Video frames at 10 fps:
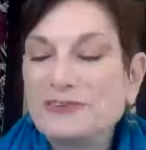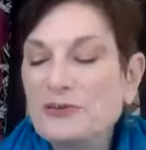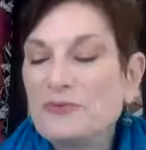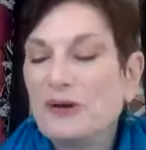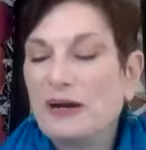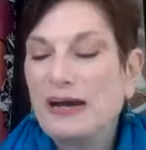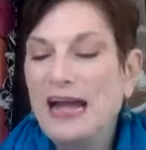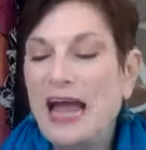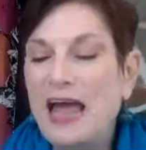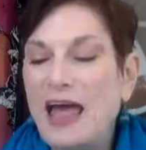too,
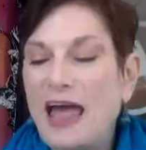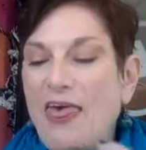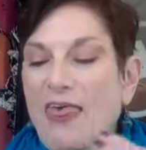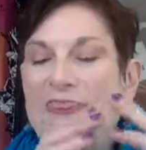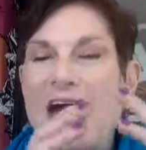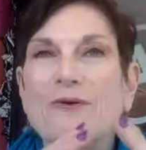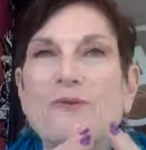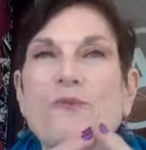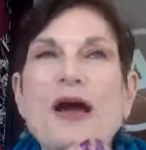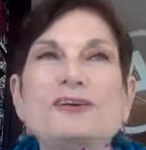
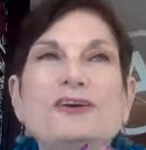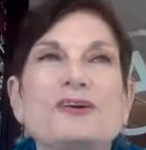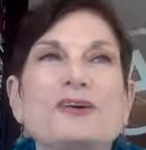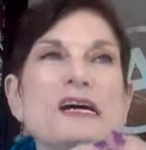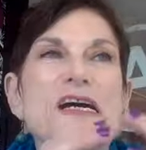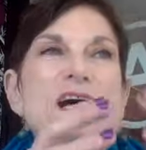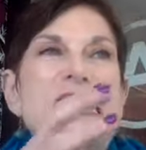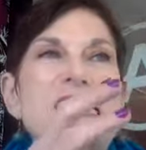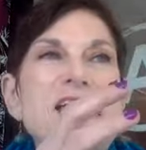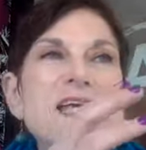that when you're
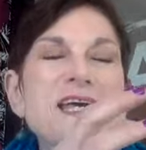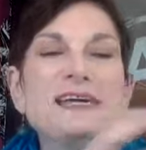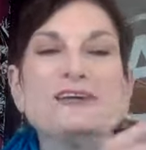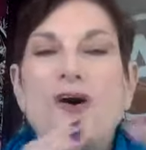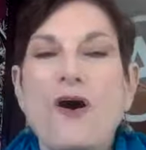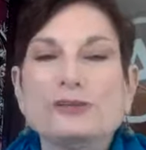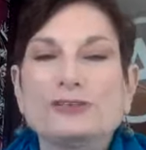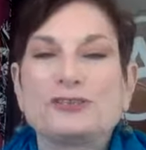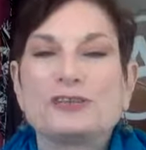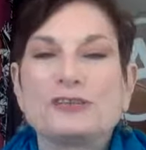in a
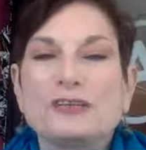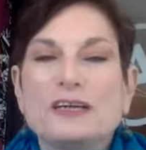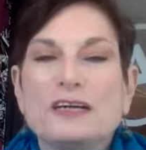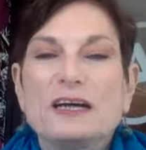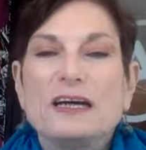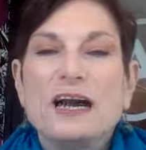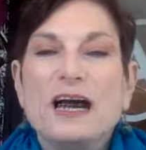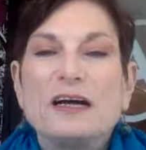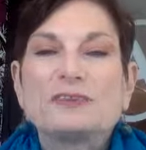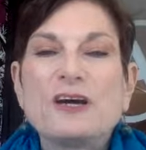culture
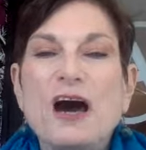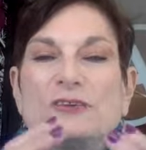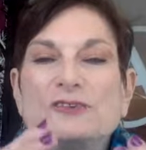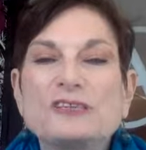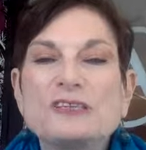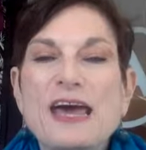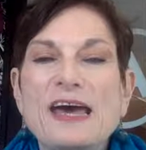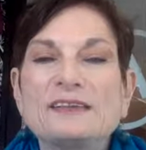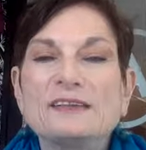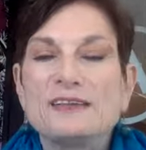to
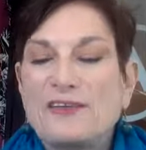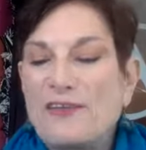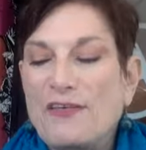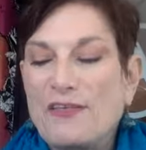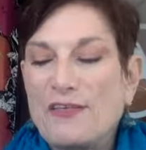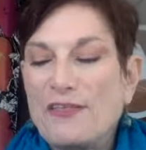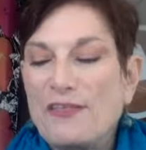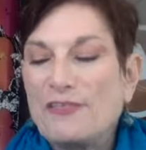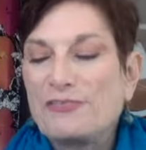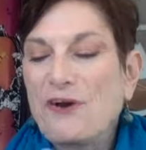understand
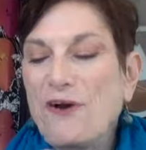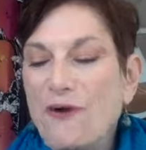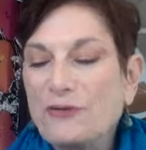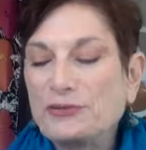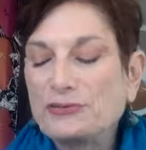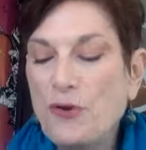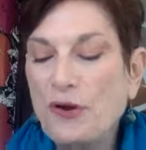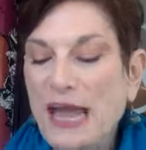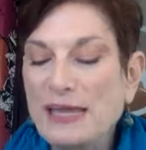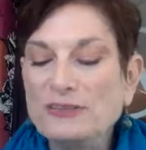the whole
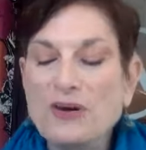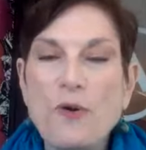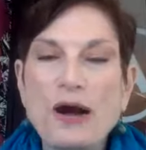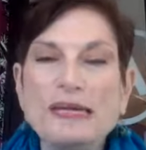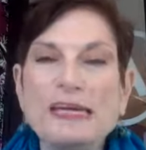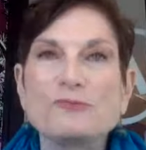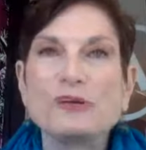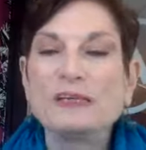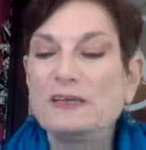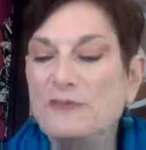story. And you know what? Mm-hmm. It
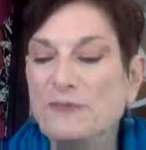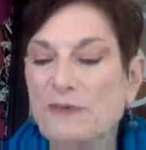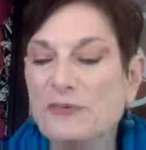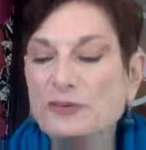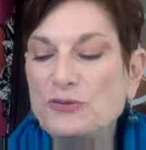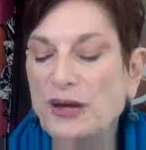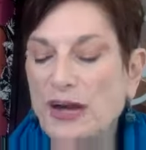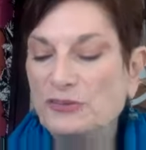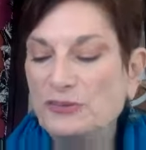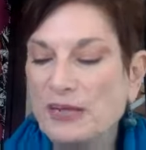really, if you start
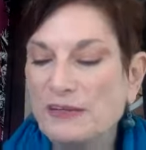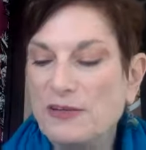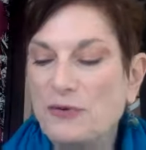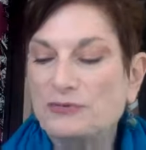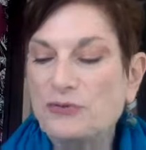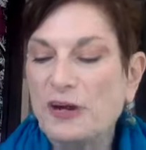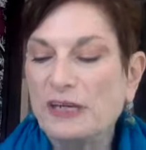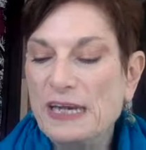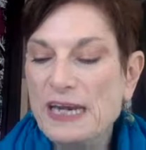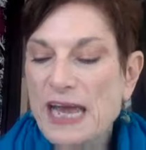understanding the whole
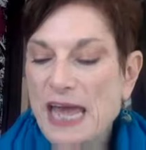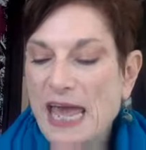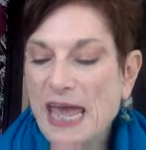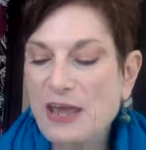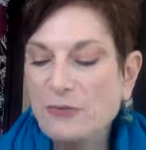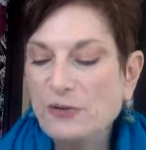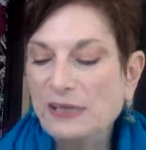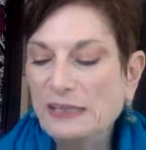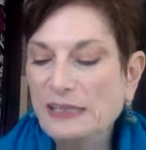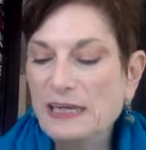story, it
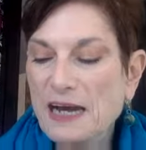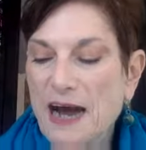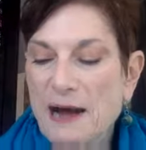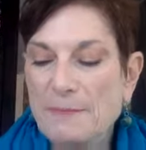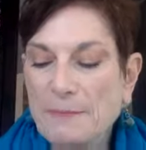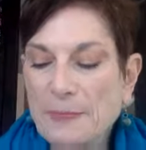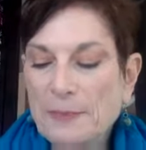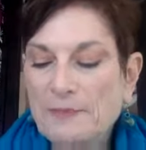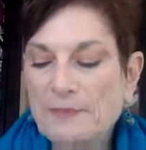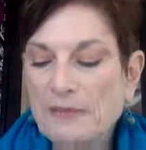really, um,
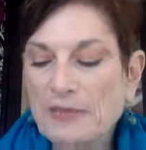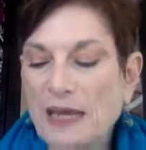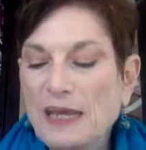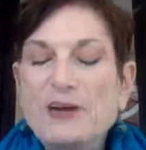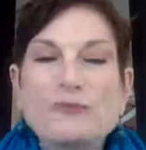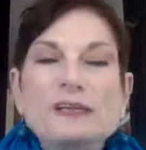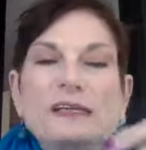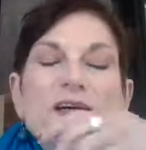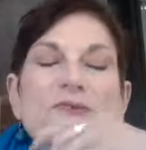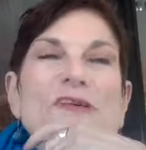it
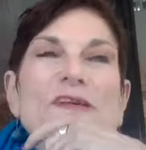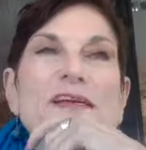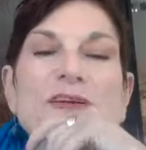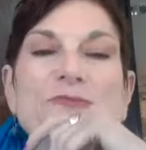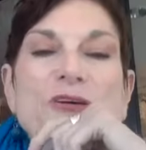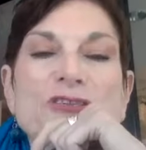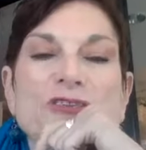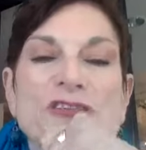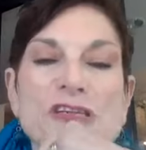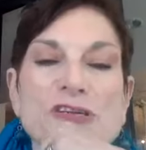really, it really
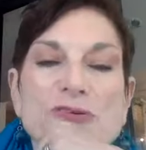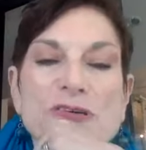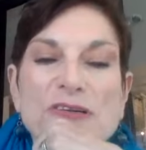enriches you.